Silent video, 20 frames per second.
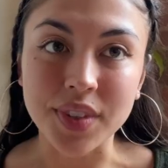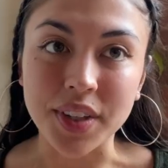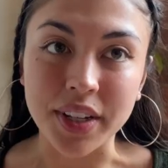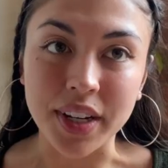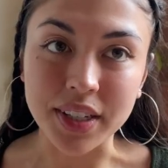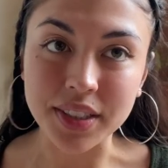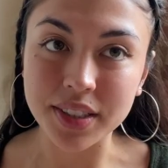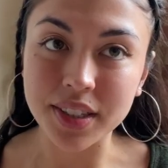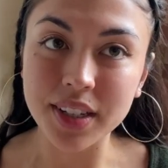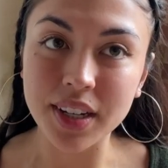The
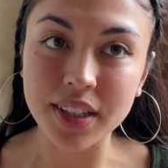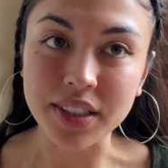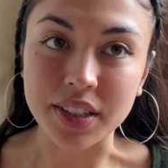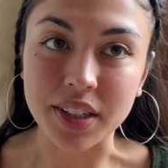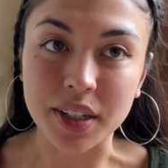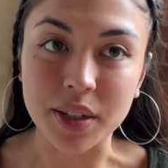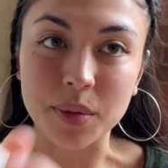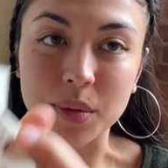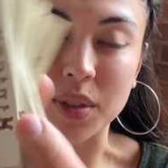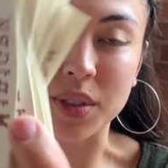next thing I
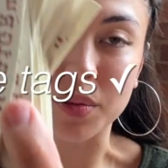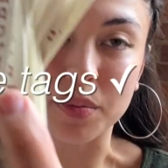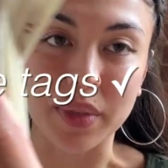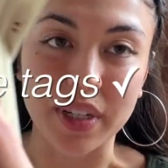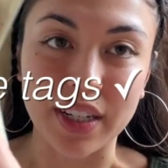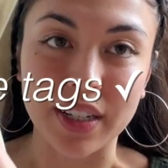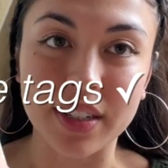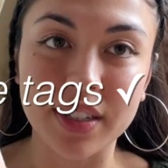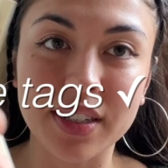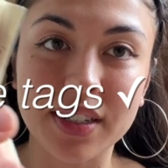did was
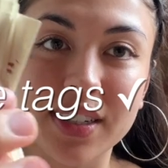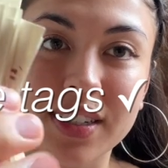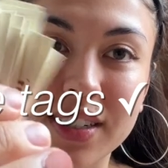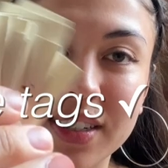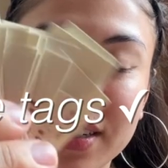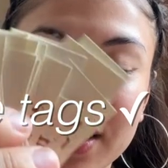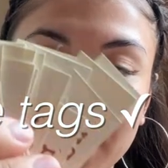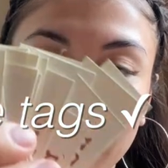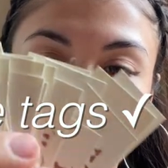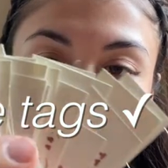make
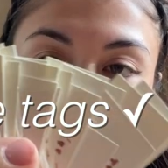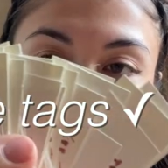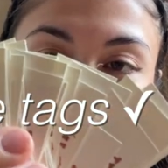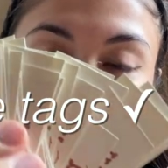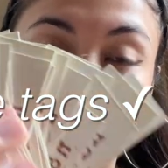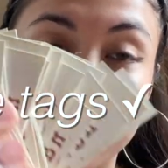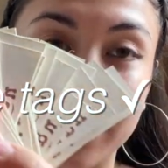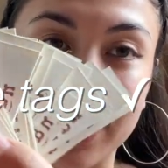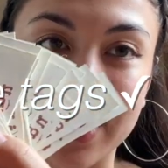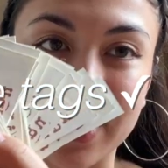
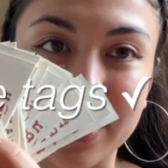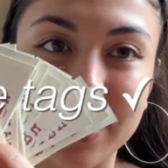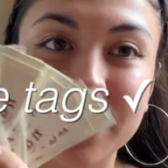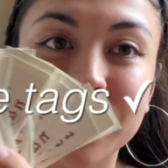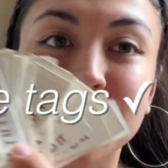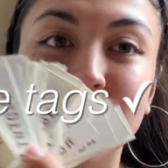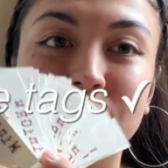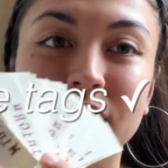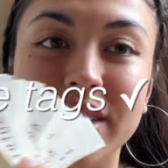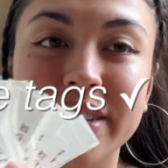all of these.
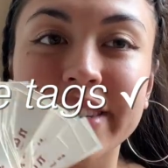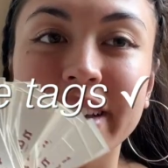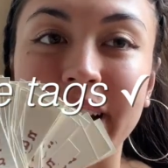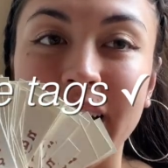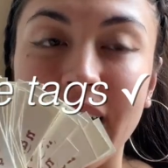So these I